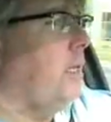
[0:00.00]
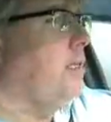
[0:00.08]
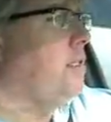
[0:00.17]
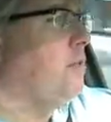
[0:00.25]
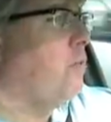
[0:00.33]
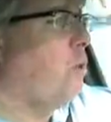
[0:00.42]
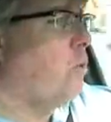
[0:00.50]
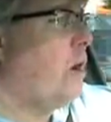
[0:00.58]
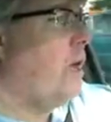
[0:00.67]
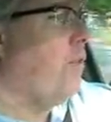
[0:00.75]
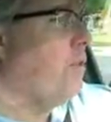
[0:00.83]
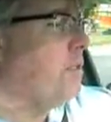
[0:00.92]
Isn't there more
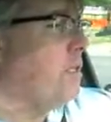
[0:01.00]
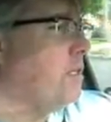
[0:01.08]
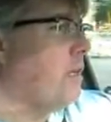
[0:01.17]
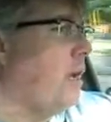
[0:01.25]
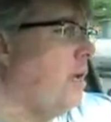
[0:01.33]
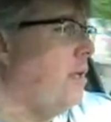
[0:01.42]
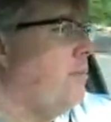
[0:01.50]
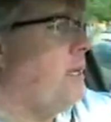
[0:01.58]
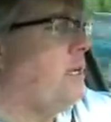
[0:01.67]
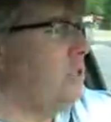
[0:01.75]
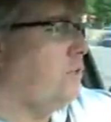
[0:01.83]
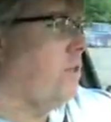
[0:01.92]
wealth in society
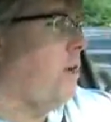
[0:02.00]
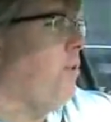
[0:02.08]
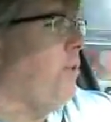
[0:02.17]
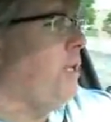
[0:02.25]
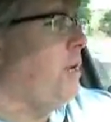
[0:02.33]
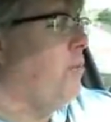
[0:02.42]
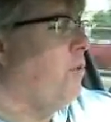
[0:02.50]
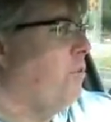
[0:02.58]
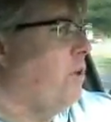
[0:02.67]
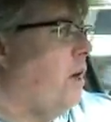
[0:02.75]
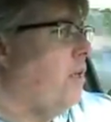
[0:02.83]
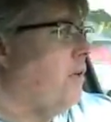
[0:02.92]
because you've doubled the number of
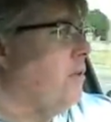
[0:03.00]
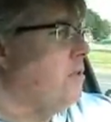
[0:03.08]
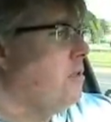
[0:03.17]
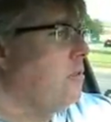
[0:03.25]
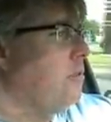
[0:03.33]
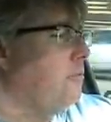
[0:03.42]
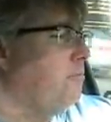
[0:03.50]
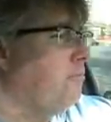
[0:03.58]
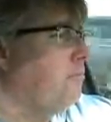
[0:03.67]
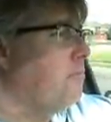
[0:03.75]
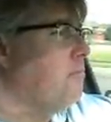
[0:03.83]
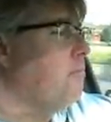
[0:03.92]
dollars?
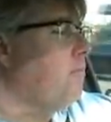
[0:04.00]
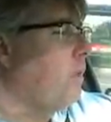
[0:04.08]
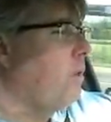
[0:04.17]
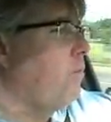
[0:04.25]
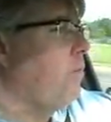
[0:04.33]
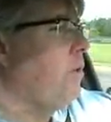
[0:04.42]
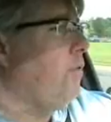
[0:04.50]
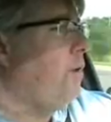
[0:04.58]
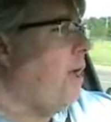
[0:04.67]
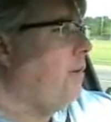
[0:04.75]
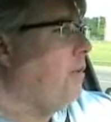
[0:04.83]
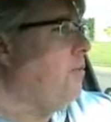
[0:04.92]
Well, the
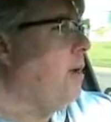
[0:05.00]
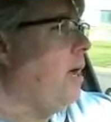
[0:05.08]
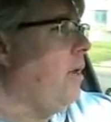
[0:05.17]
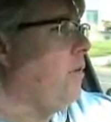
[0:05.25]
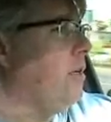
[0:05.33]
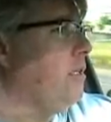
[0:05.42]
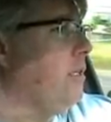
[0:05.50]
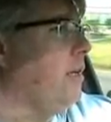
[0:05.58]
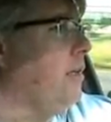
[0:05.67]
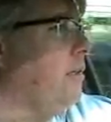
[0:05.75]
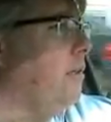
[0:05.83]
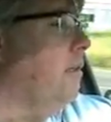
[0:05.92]
fact of the matter is that